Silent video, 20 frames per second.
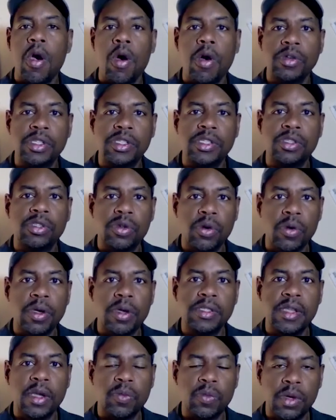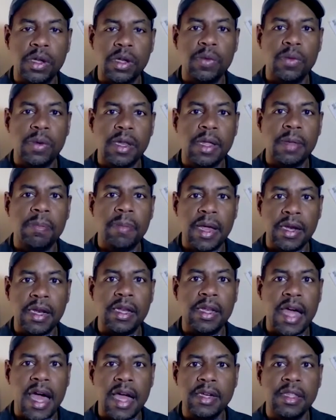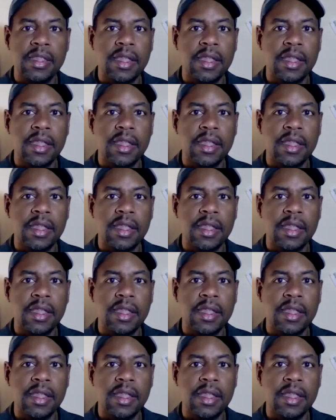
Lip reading: or just stories that really, really mean a lot